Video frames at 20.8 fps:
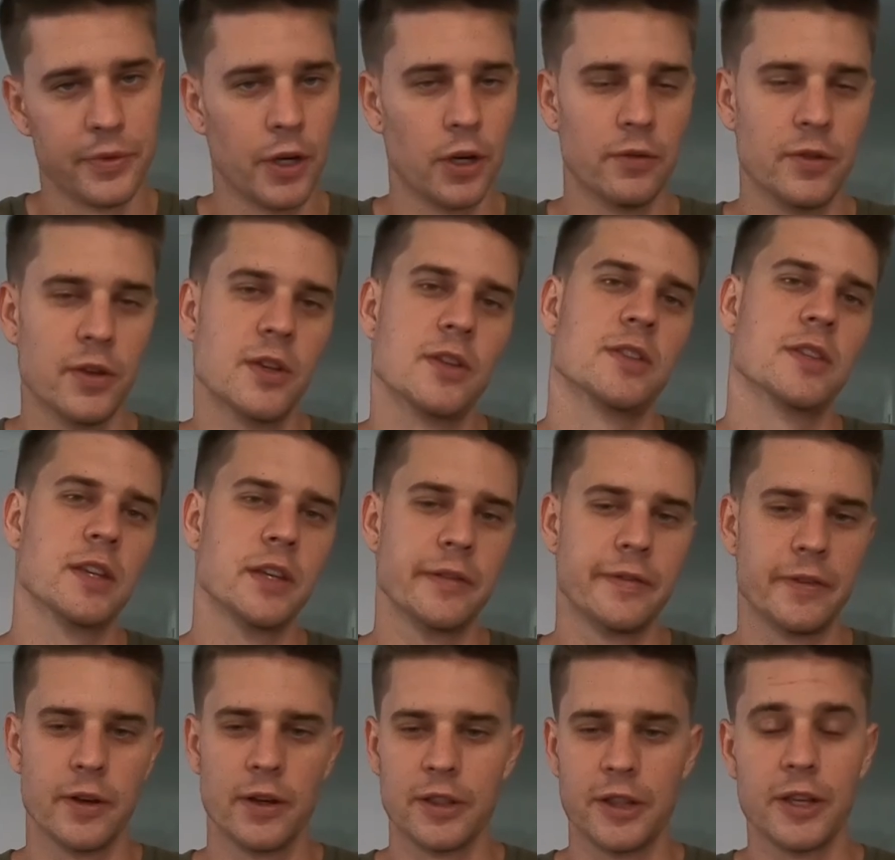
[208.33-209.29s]
Obviously
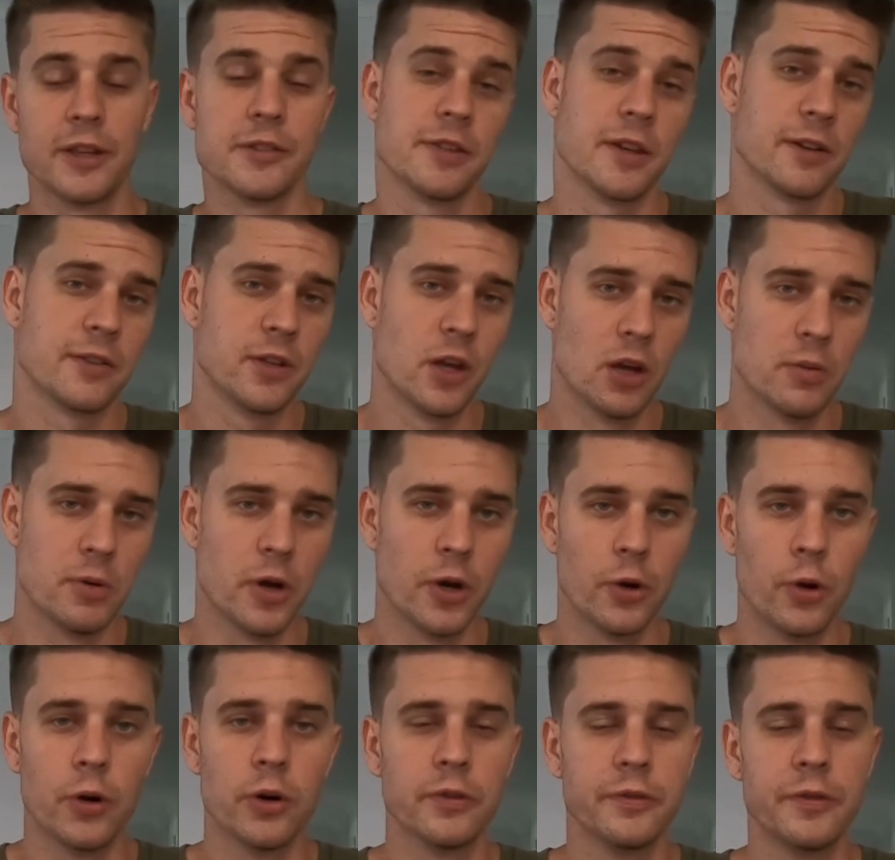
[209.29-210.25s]
for things like
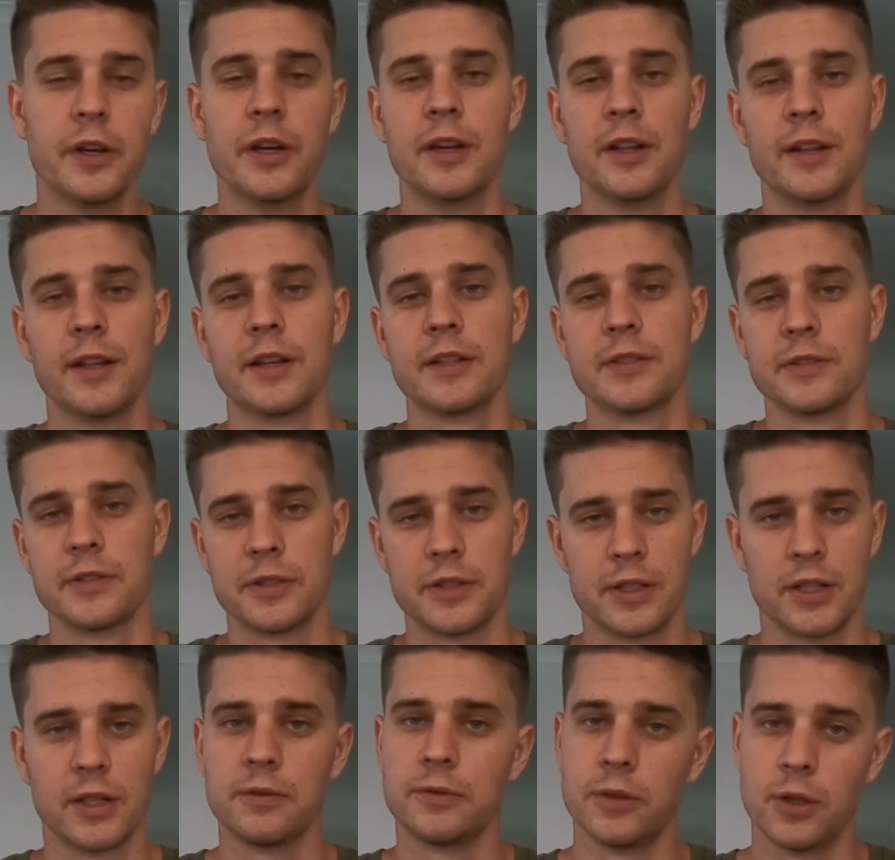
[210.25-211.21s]
turbo oil feed and that sort of
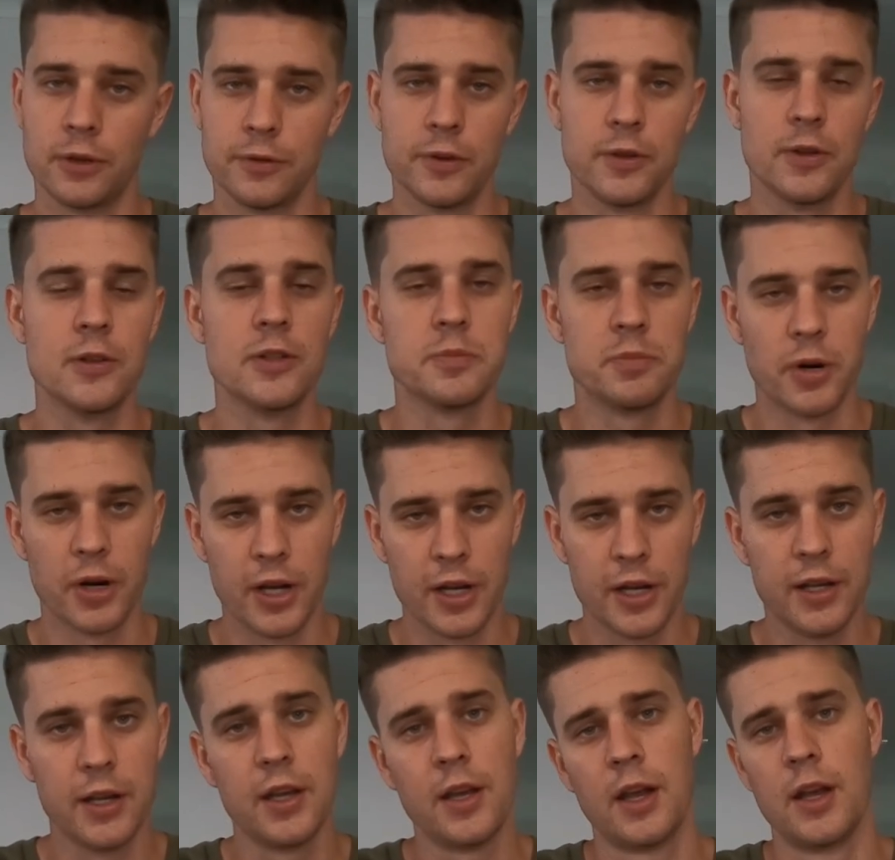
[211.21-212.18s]
stuff, we often use
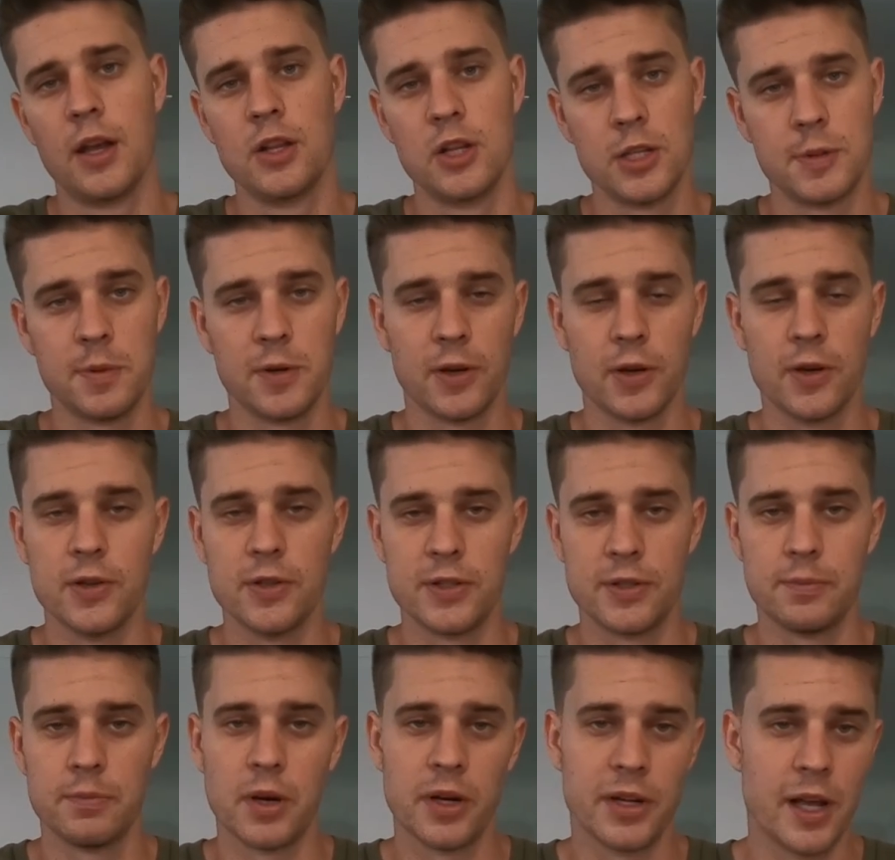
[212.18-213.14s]
braid just
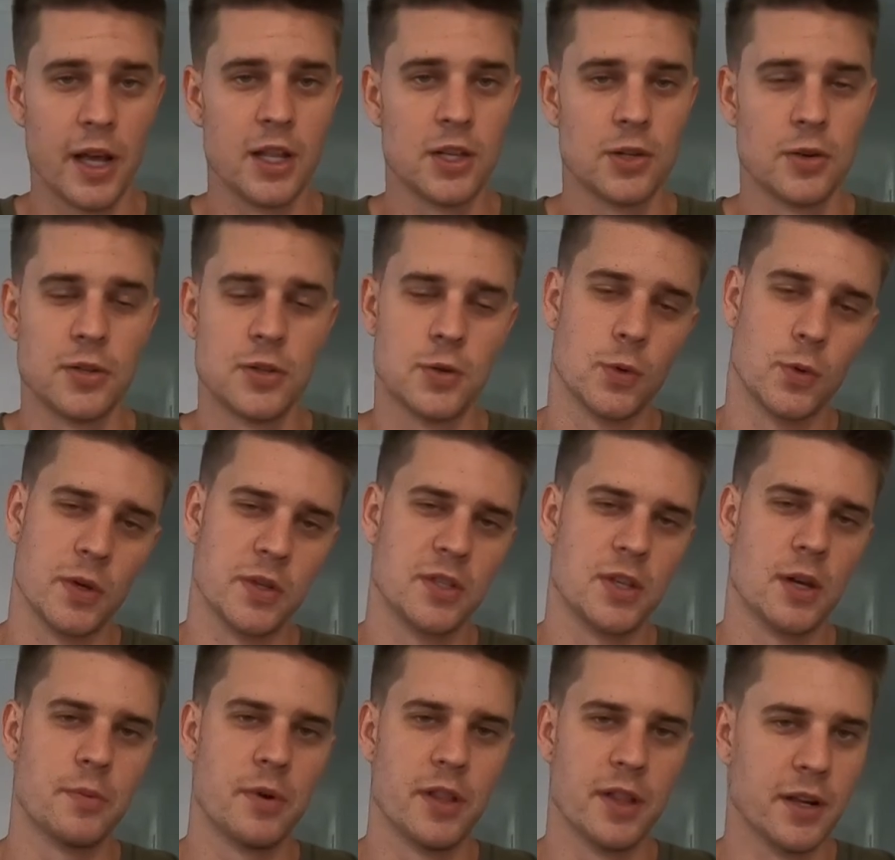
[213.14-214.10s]
because by nature, it's always
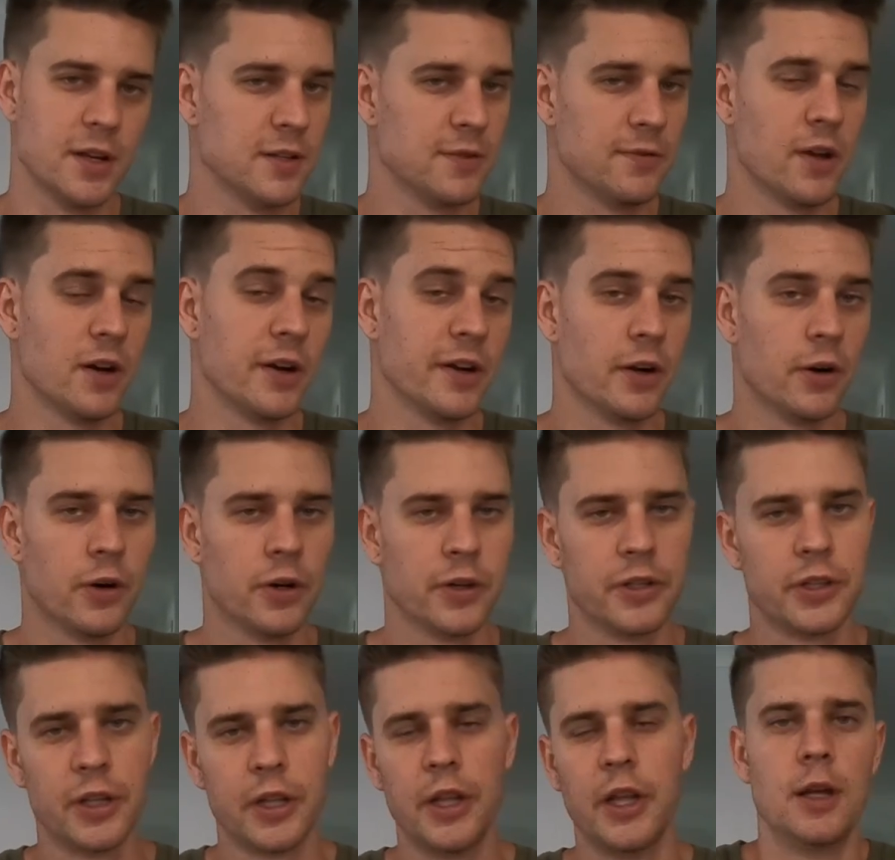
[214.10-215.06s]
somewhere that is very
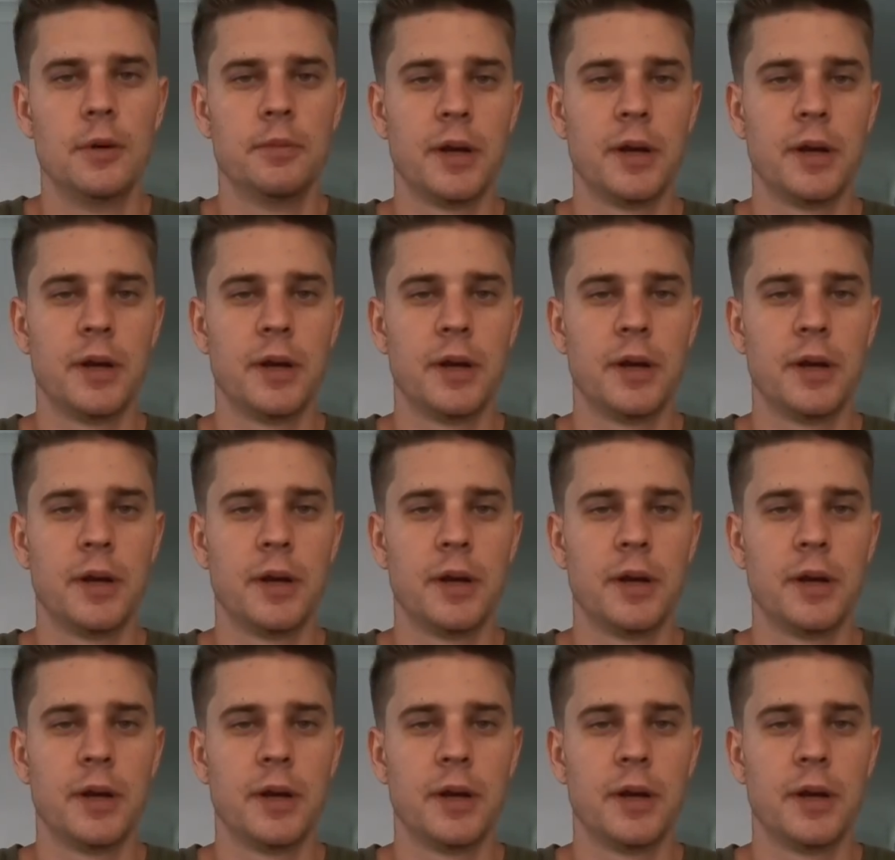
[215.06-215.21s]
hot.